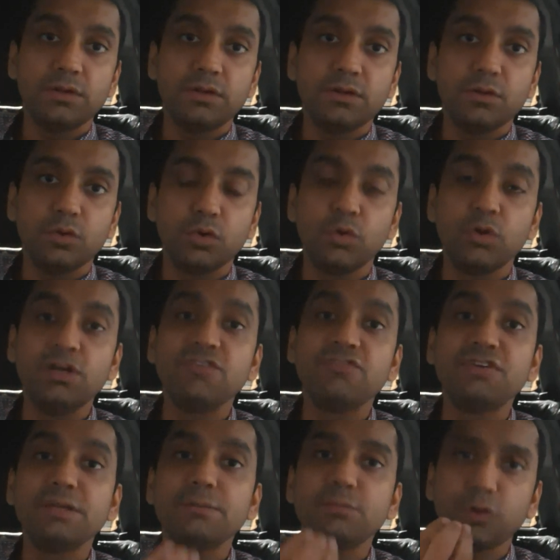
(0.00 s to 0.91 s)
hold
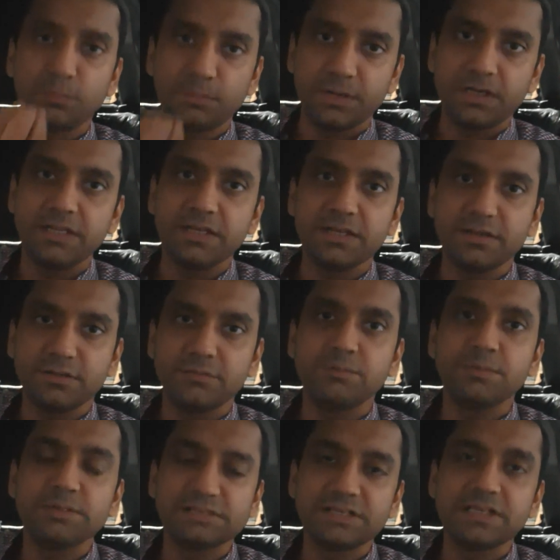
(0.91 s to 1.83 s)
free property,
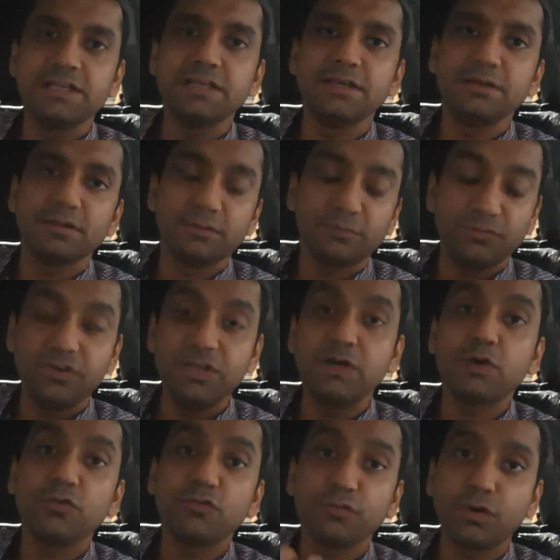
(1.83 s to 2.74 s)
basically
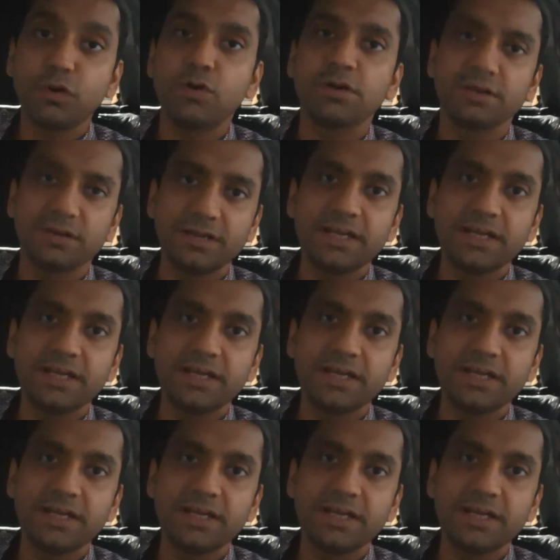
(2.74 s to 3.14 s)
fear of fraud,